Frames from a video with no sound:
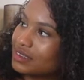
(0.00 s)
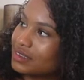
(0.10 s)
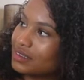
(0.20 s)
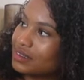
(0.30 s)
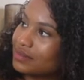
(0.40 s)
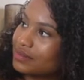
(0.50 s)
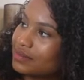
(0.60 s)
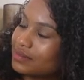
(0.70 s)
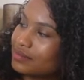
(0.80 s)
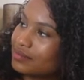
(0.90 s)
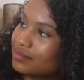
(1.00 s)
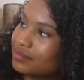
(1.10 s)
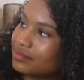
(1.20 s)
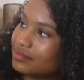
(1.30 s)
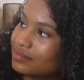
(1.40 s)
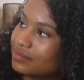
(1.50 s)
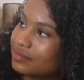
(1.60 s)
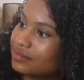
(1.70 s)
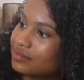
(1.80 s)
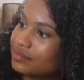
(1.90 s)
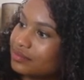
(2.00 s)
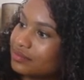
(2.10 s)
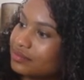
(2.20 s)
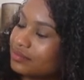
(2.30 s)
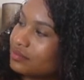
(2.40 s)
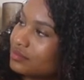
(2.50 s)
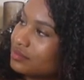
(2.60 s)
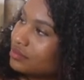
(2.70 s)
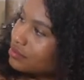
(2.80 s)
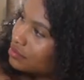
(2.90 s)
(not speaking)